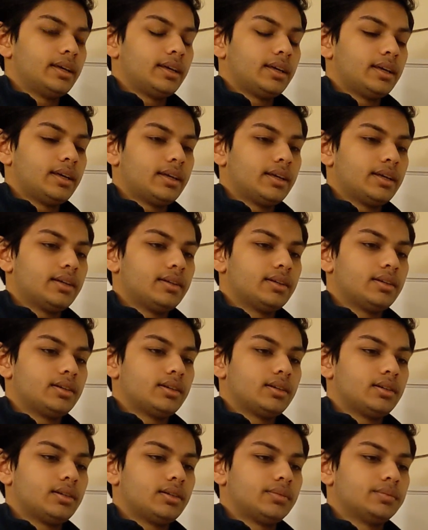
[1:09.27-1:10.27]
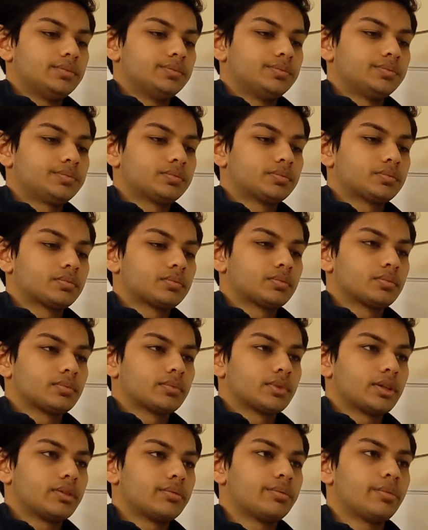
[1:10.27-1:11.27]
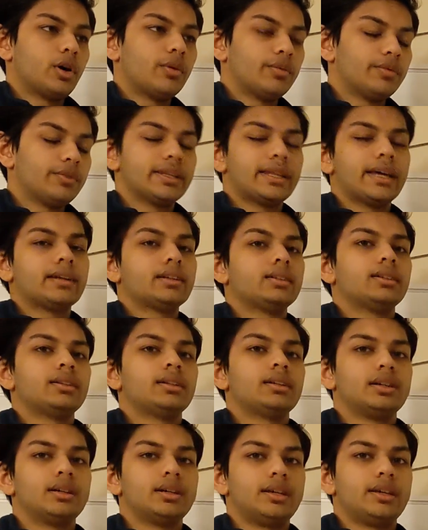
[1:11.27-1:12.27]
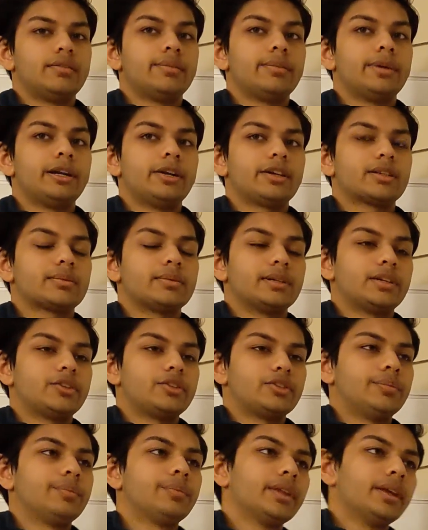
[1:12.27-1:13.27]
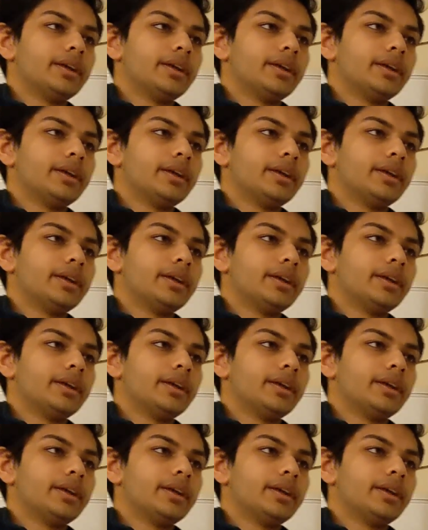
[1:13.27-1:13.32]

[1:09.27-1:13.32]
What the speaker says: And hopefully that'll give a better explanation.